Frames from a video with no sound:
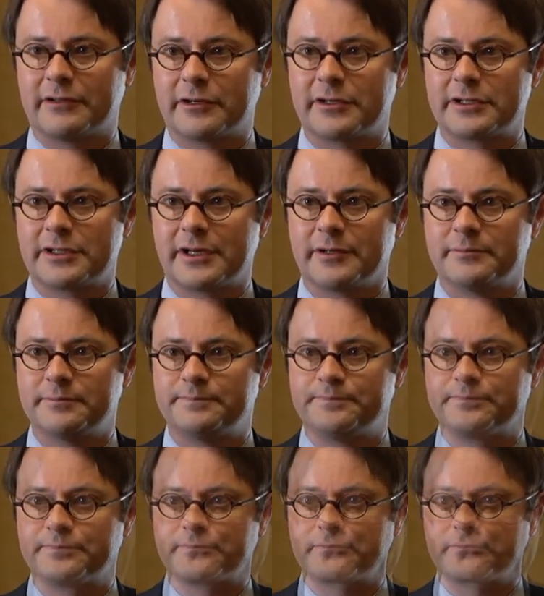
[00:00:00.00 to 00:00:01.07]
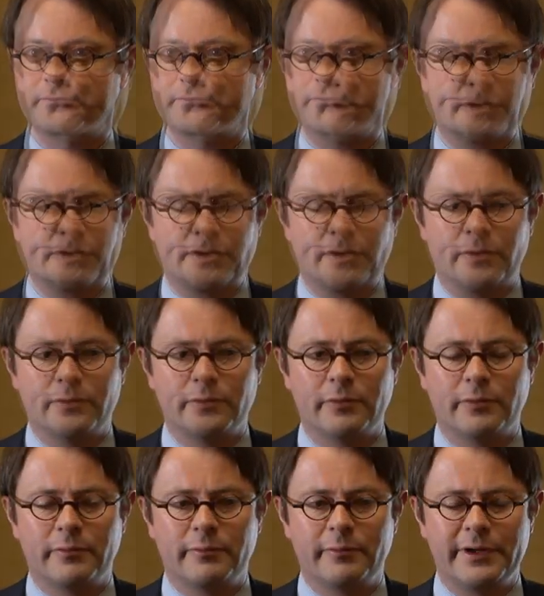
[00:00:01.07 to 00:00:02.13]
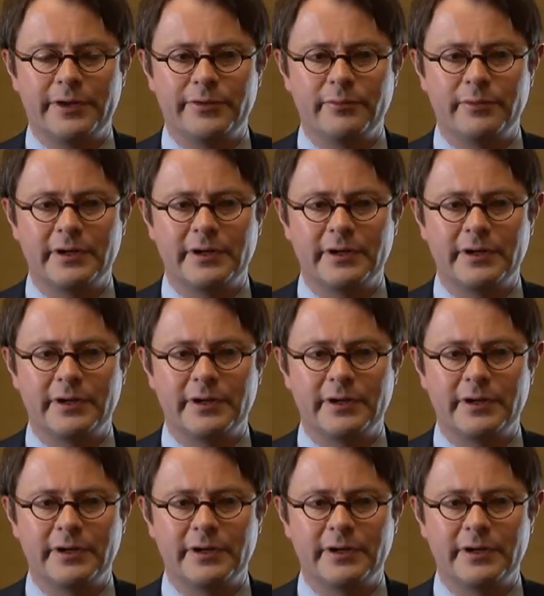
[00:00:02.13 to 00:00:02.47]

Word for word: flourishing. So with